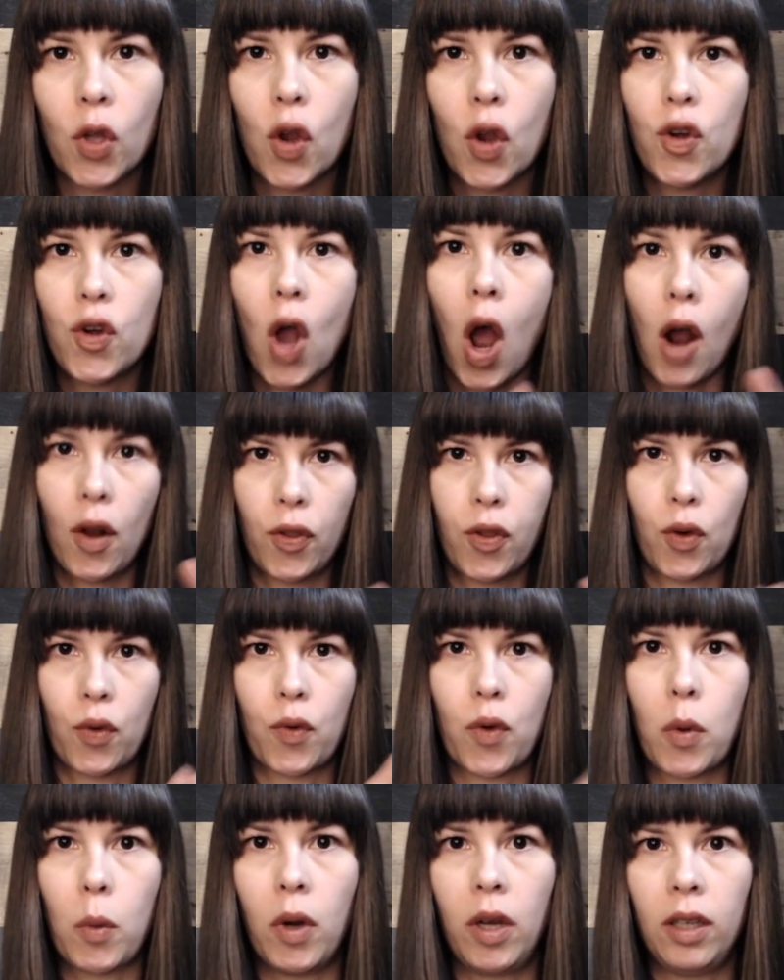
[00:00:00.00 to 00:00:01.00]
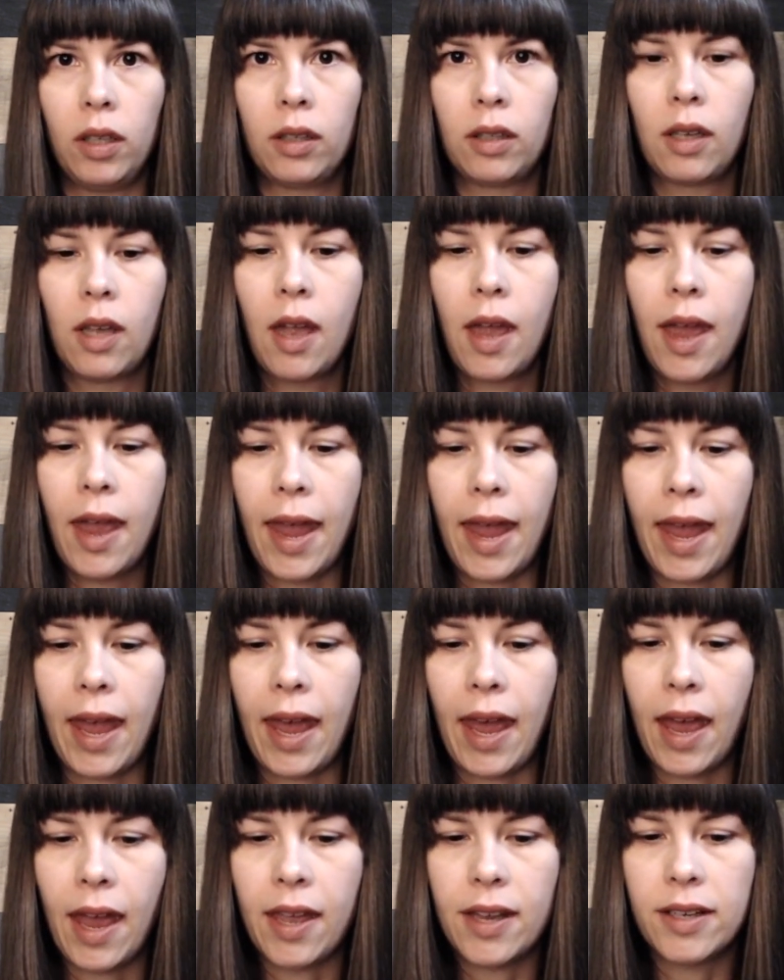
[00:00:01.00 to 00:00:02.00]
not the rule.
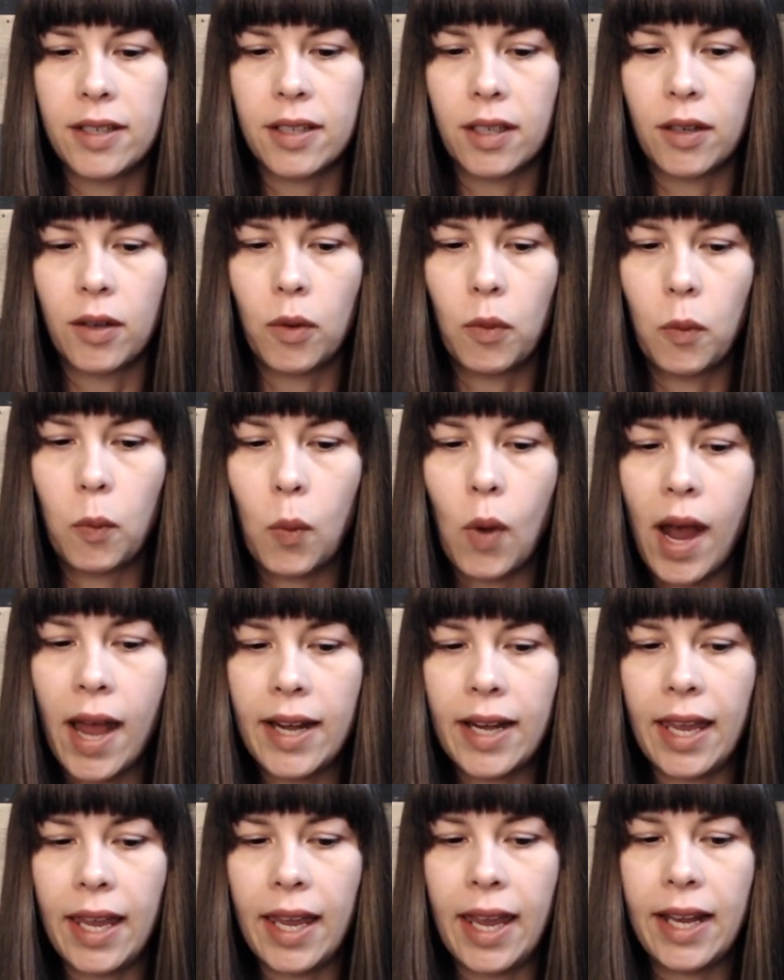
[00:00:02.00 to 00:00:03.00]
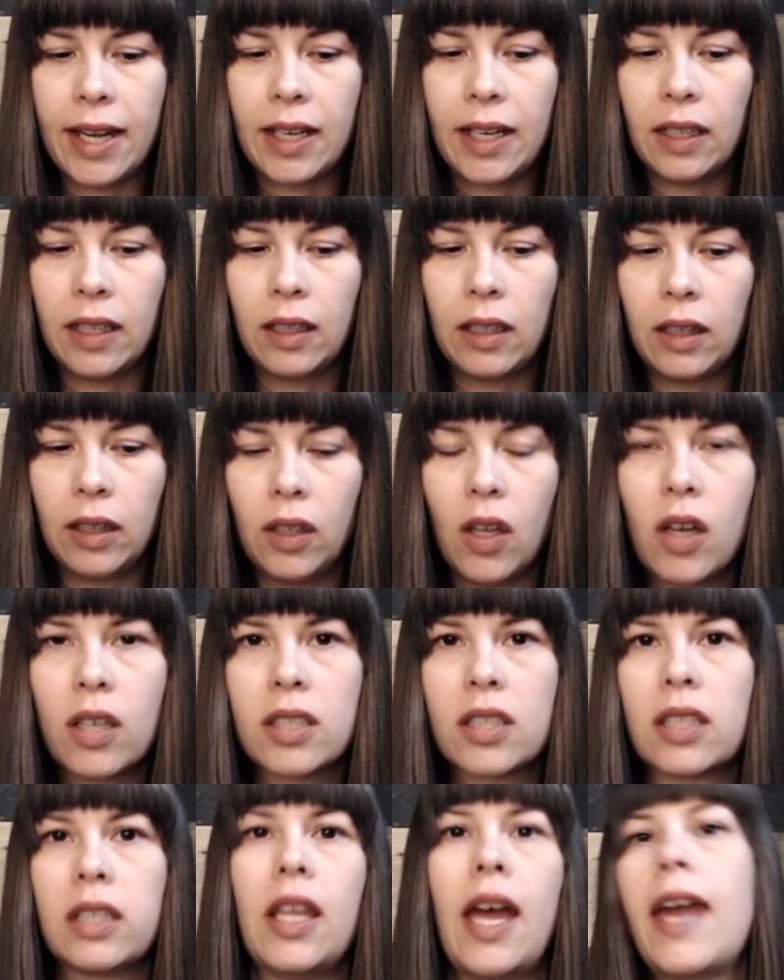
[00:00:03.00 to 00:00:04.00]
And what it
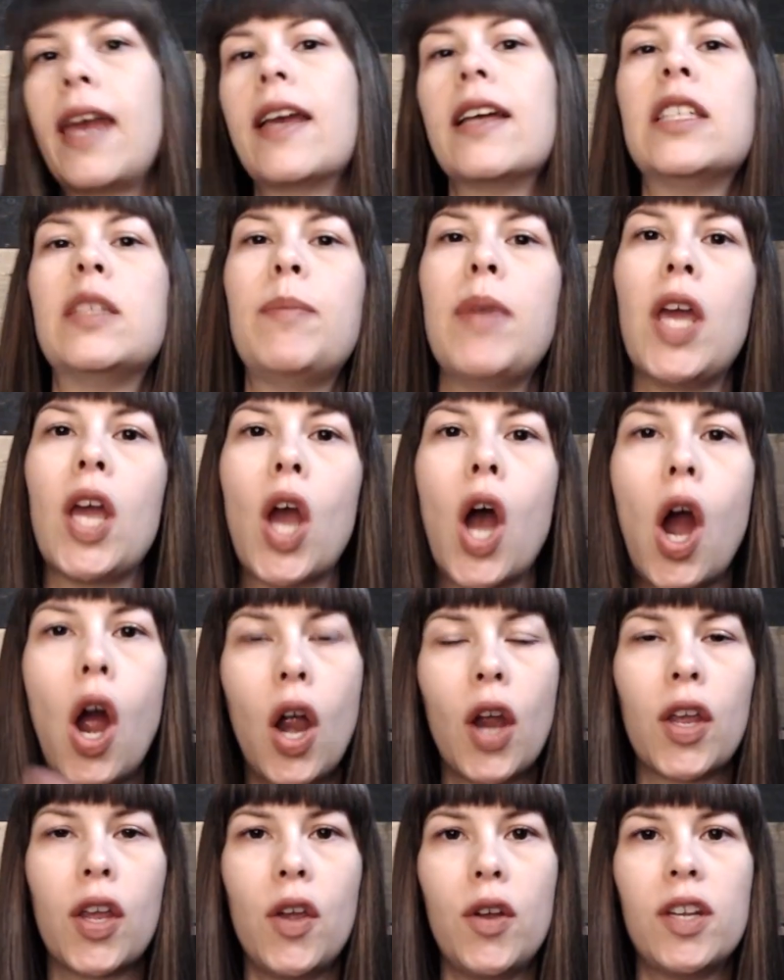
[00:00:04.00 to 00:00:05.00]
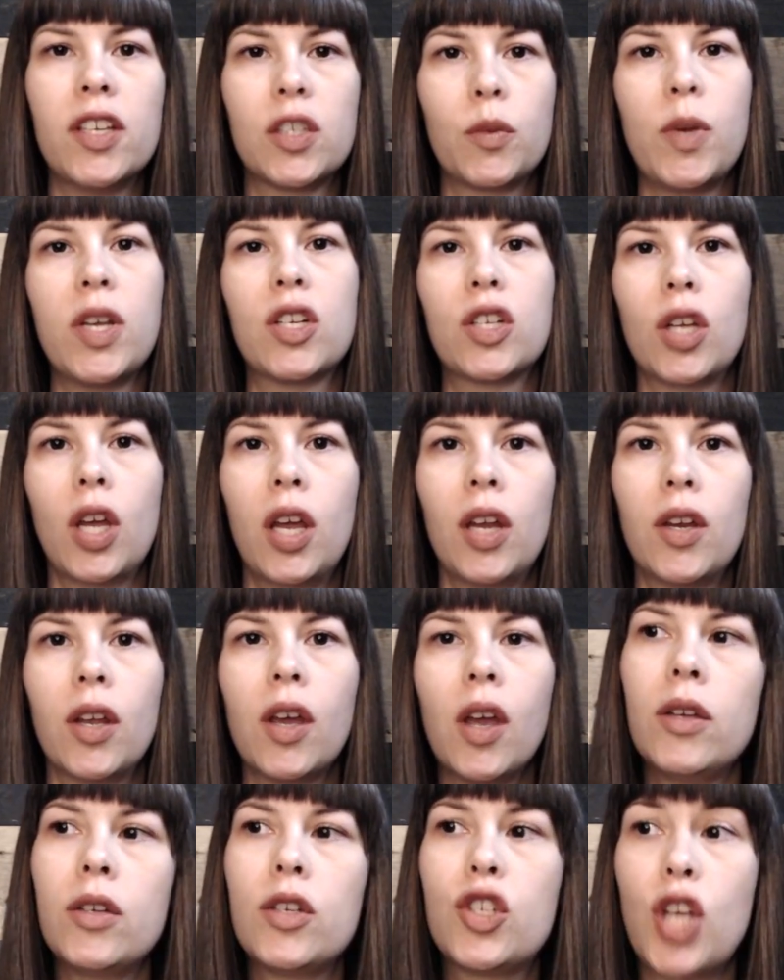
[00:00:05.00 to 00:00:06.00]
looks like is being argued is we should
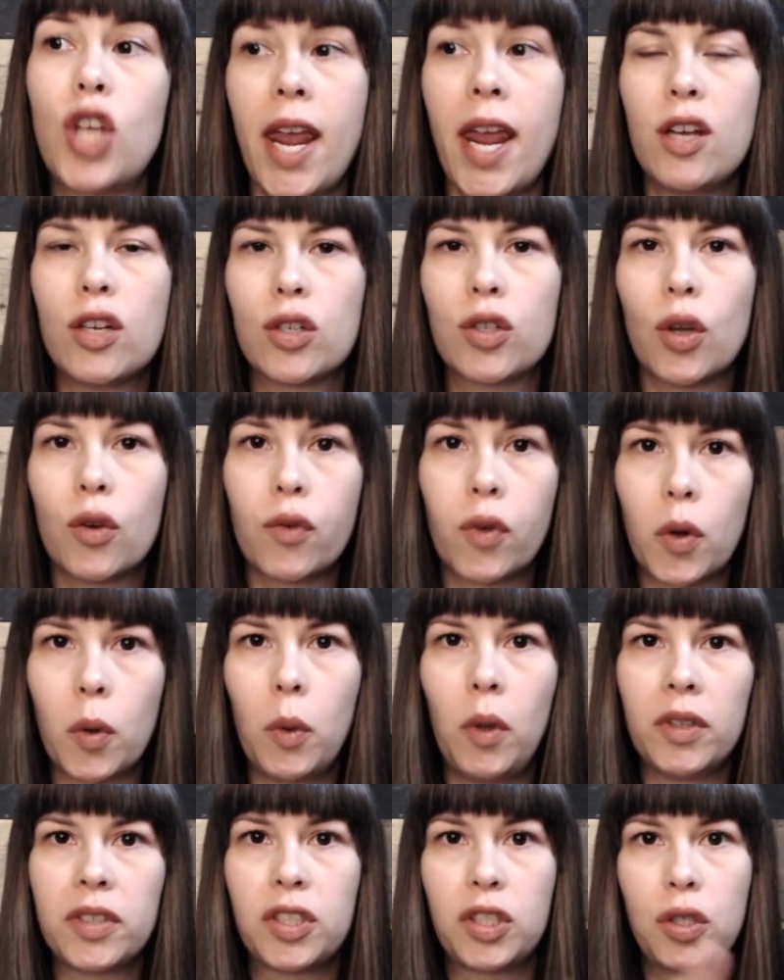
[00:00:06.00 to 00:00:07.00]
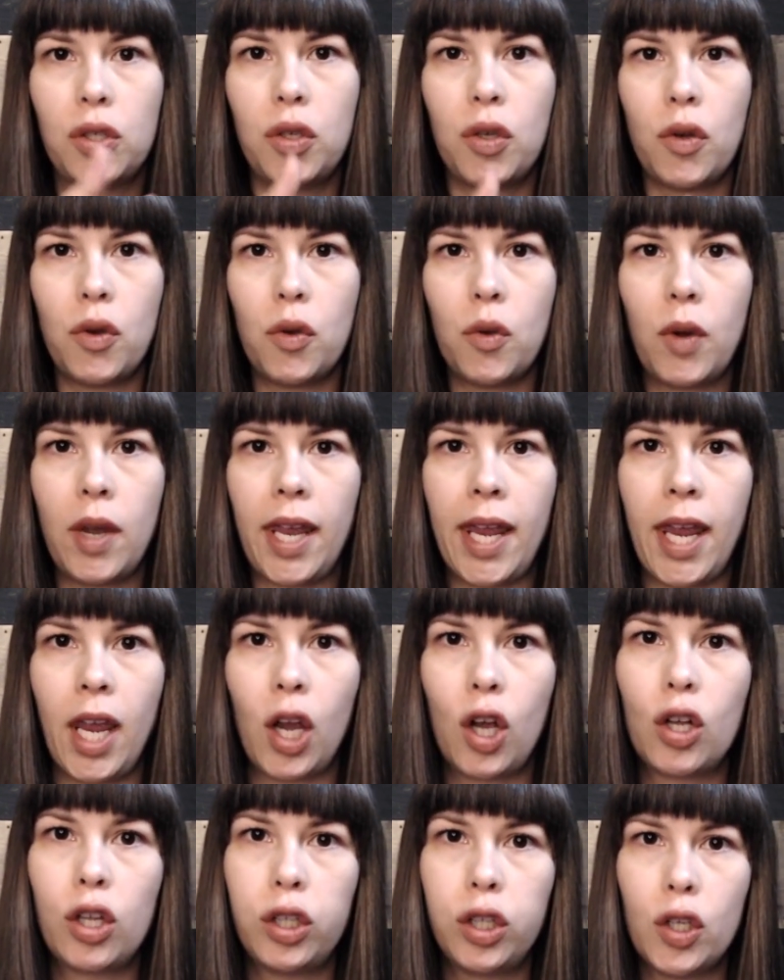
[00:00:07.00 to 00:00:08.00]
change the rules to
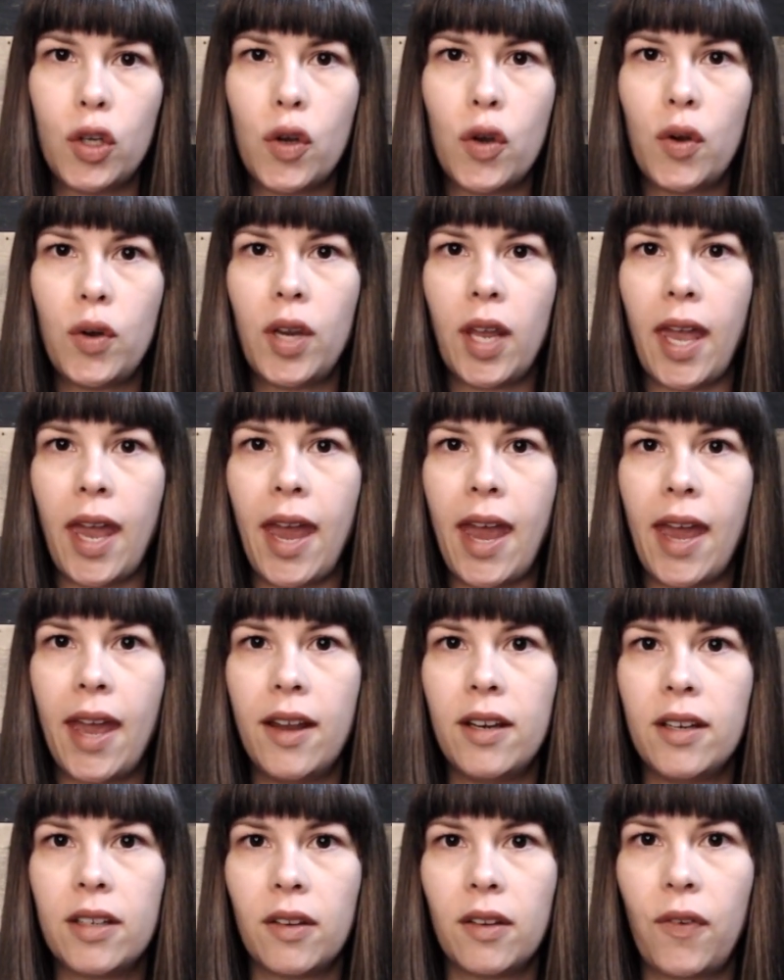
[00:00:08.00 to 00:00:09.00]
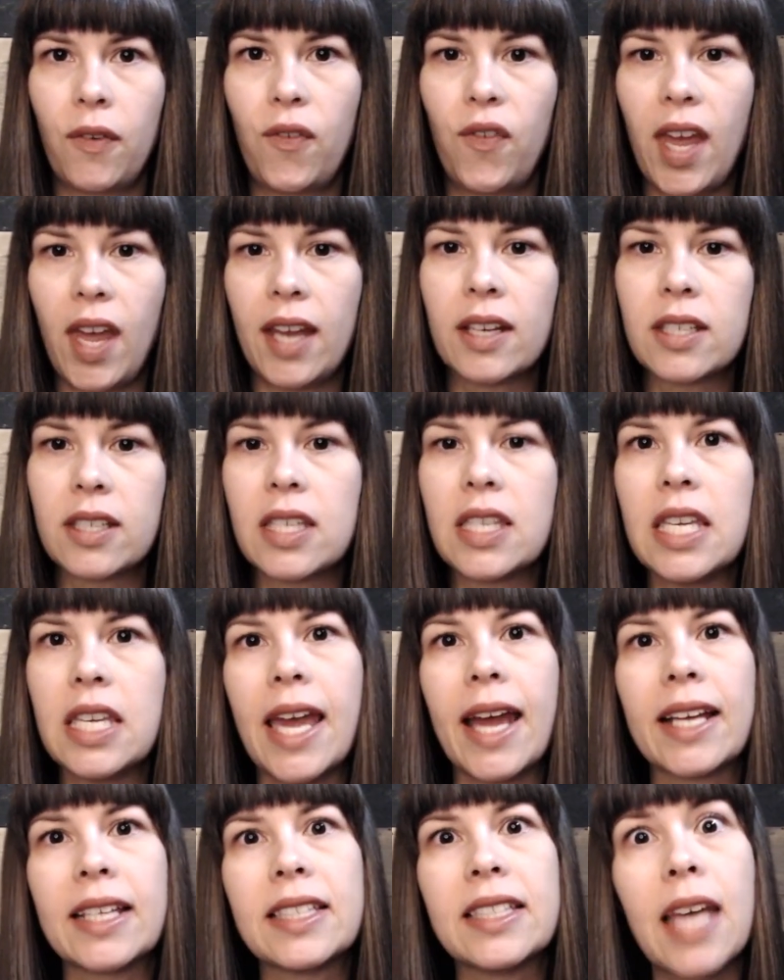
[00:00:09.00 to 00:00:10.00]
include and fit the
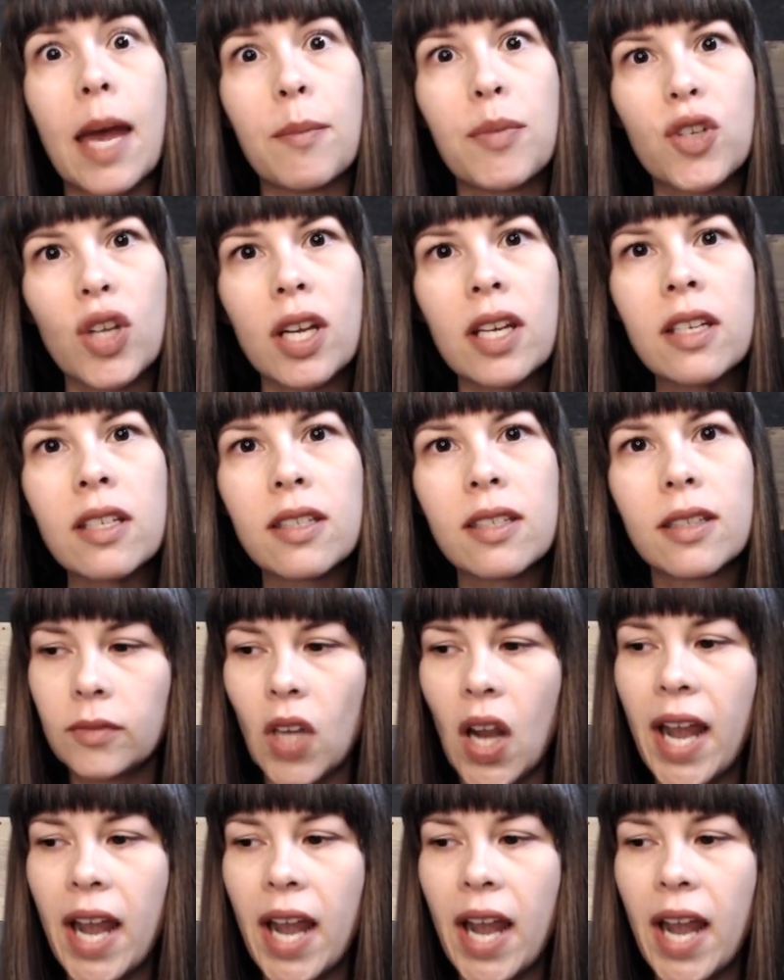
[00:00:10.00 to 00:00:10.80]
exceptions.